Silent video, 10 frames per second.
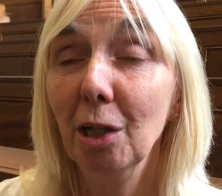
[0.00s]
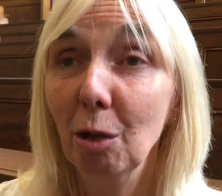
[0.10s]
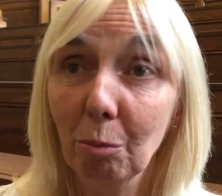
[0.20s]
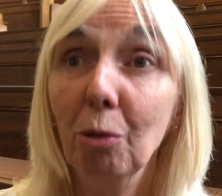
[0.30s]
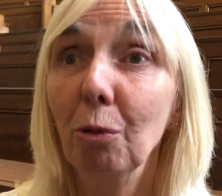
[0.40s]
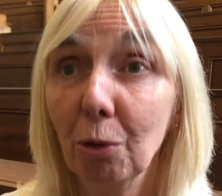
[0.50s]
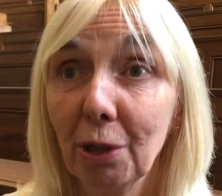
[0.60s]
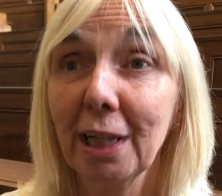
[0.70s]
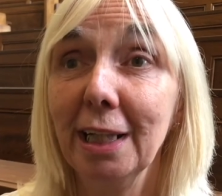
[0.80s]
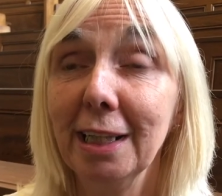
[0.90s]
more
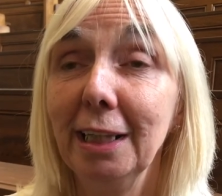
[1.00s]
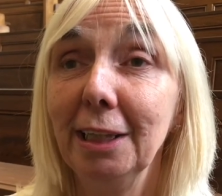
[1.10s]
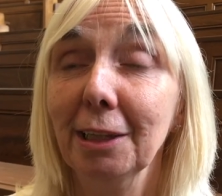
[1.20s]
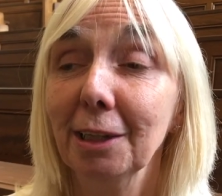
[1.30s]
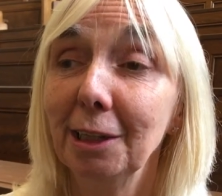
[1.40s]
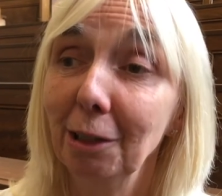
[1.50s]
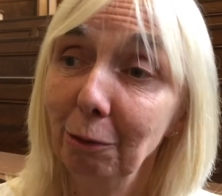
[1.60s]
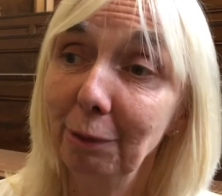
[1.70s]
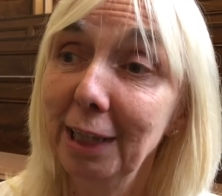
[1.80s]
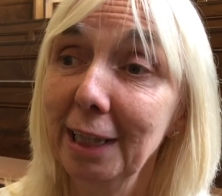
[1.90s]
organisations, so that
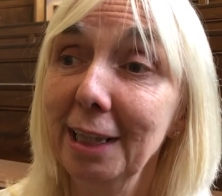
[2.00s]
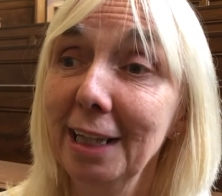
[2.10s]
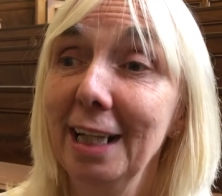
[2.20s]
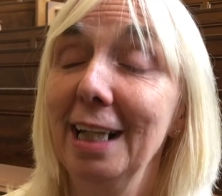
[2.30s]
we can